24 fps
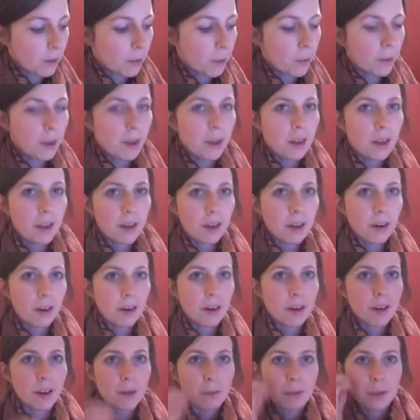we are
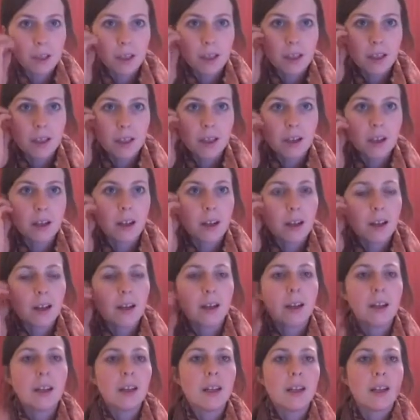going to be
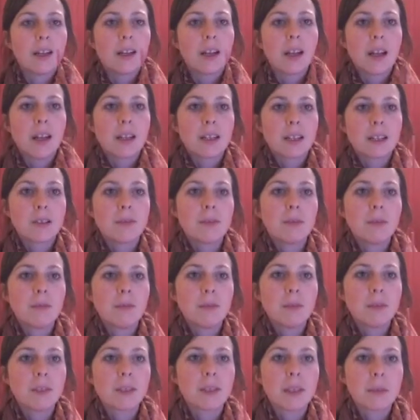in a
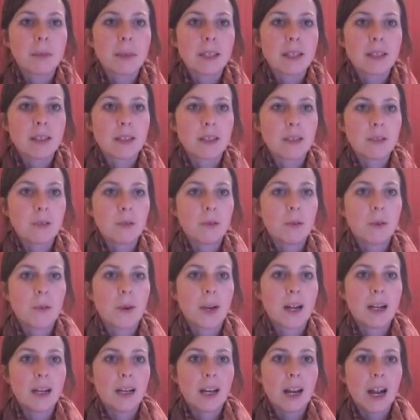classroom. Someone's going to go
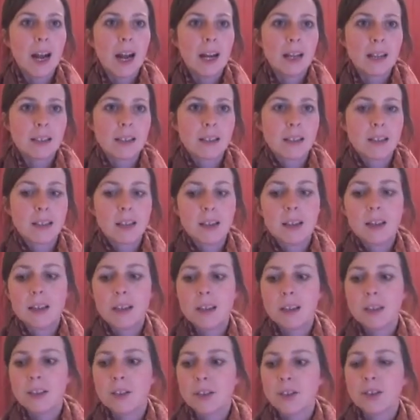around and ask
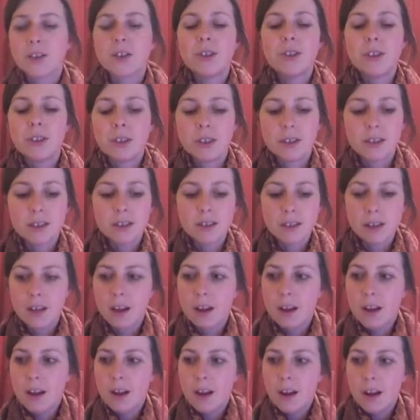the students
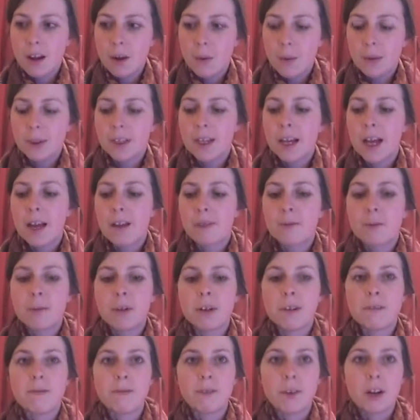what they have
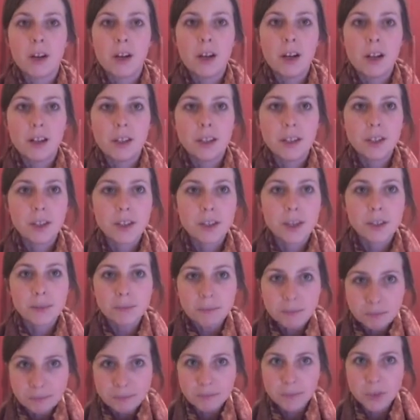brought for lunch
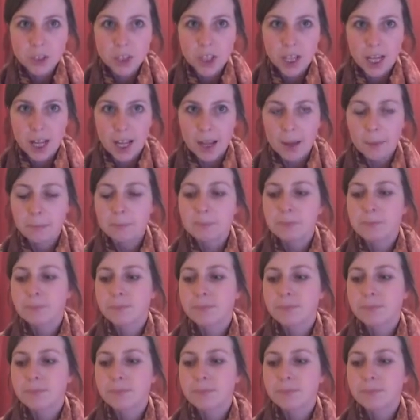today.